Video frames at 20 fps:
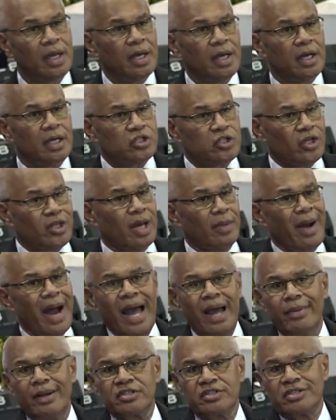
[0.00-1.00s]
So the
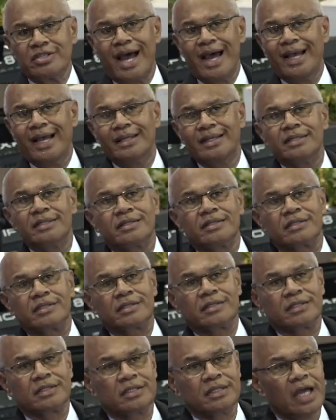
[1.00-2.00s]
Bible
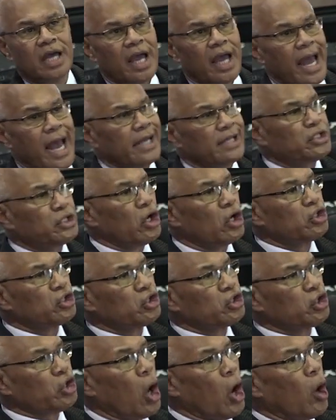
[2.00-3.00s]
says, as your
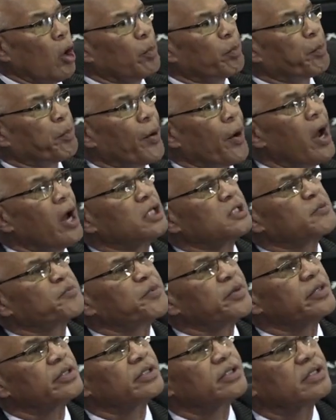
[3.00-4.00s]
soul
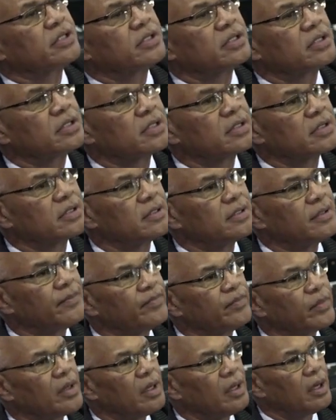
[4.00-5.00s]
prospers.
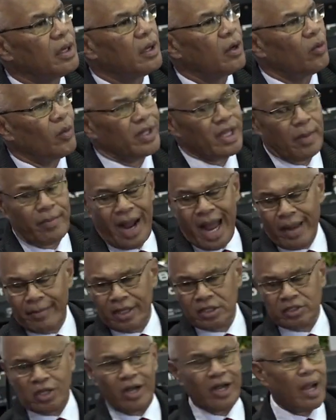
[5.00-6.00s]
When the
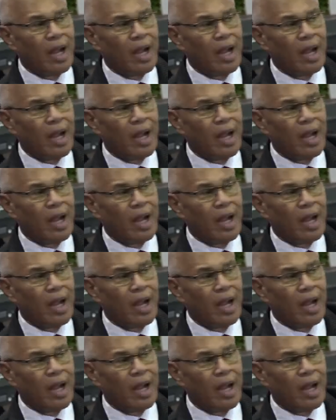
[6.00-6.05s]
Bible talks